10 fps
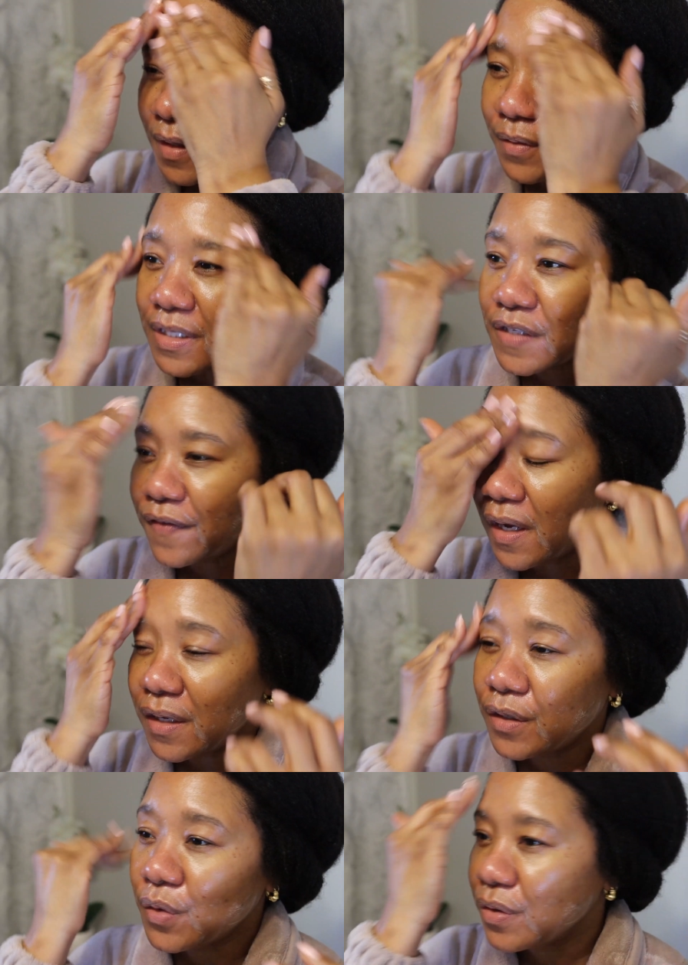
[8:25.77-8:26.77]
Now this
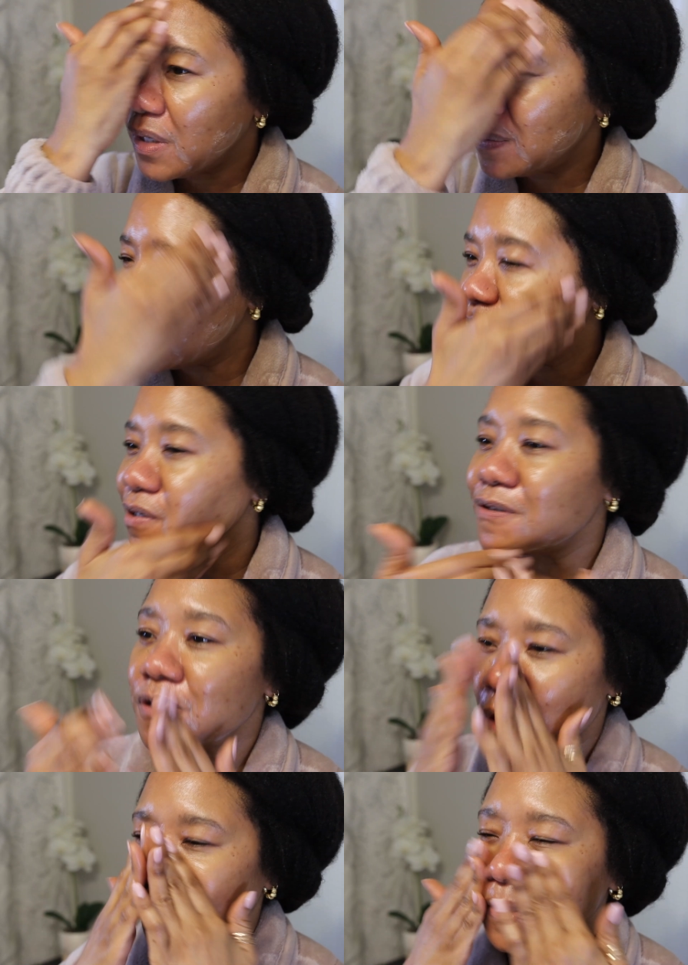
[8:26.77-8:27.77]
faded cream does
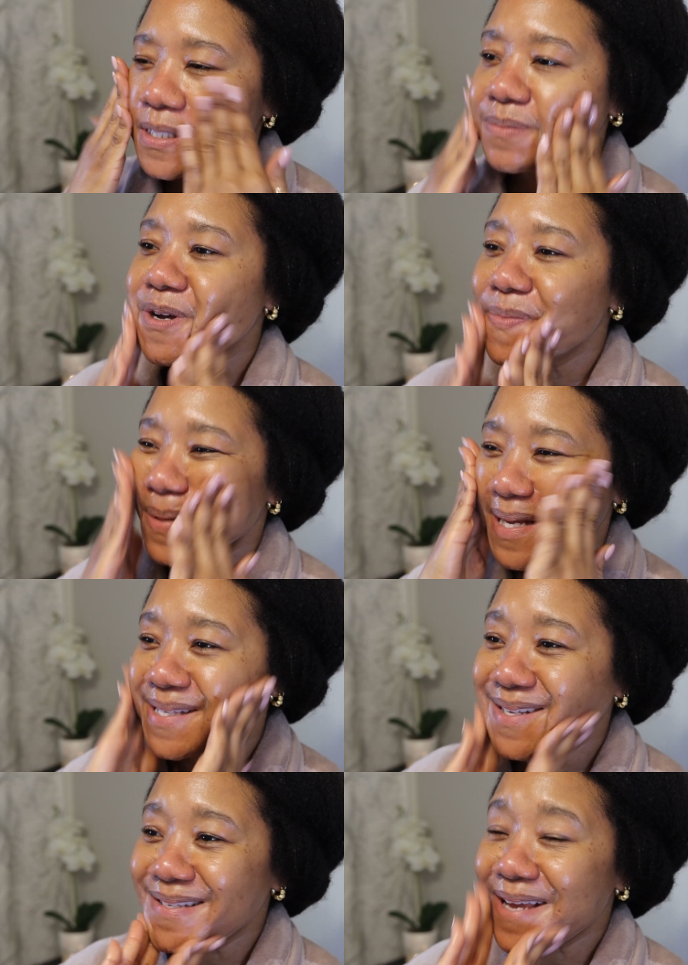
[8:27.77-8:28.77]
not smell
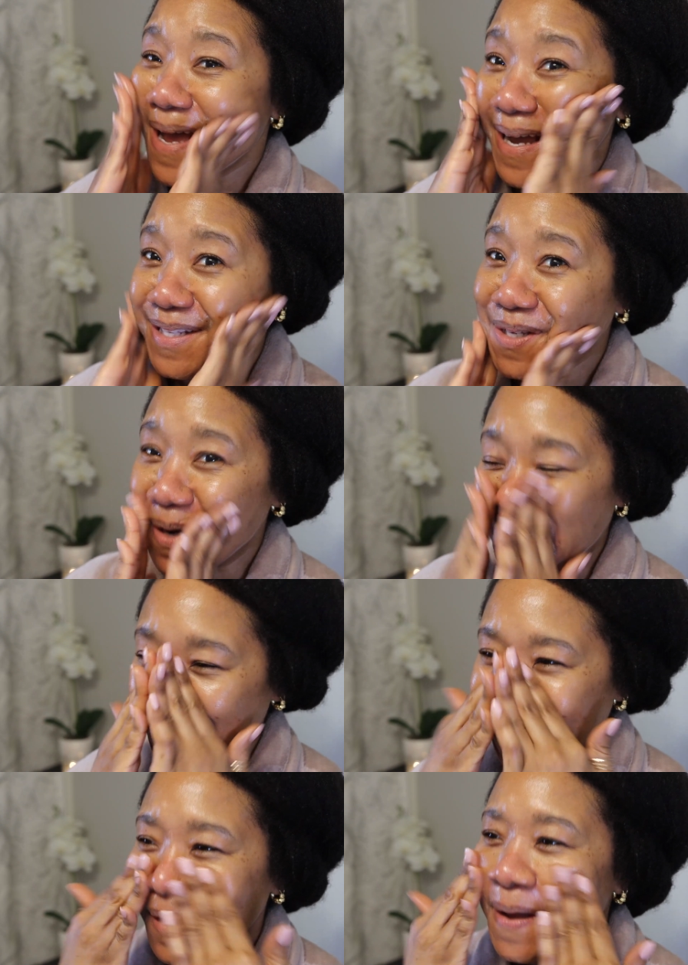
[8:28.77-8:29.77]
pleasant at
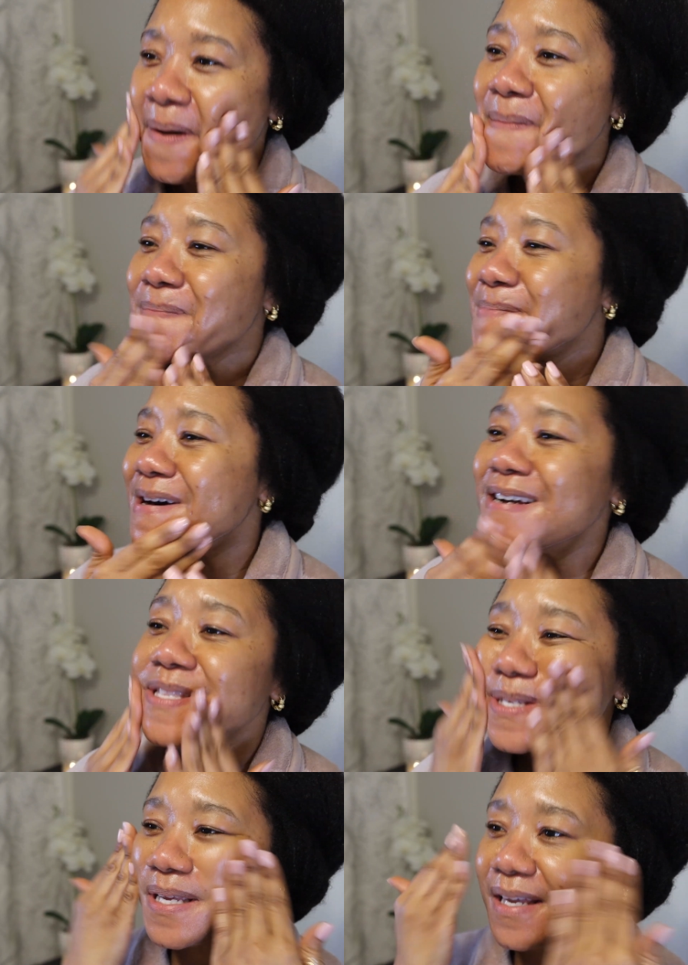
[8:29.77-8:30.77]
all,
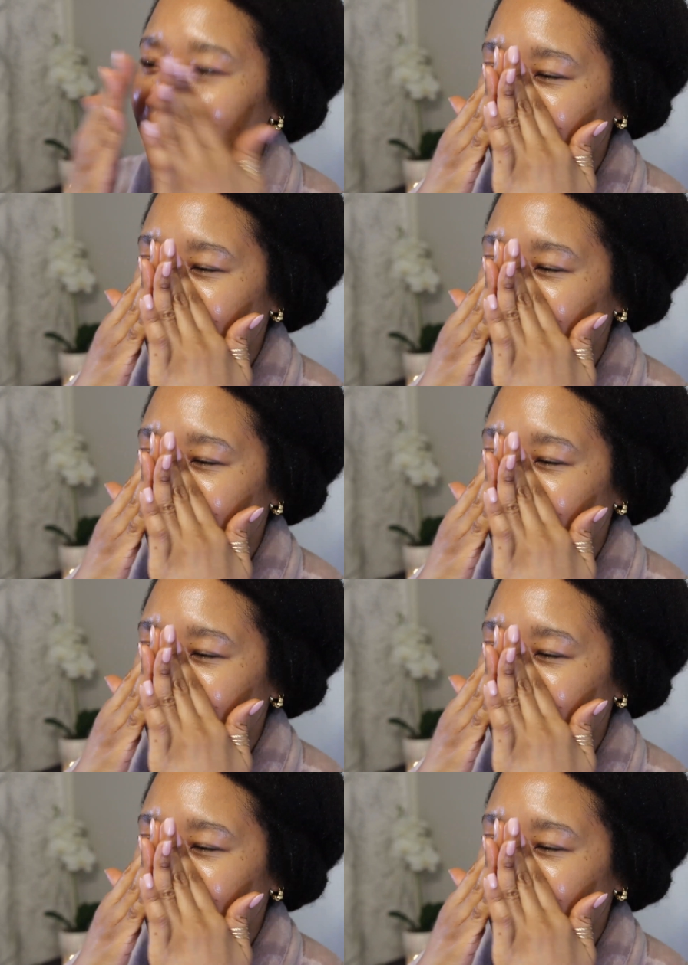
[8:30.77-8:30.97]
but it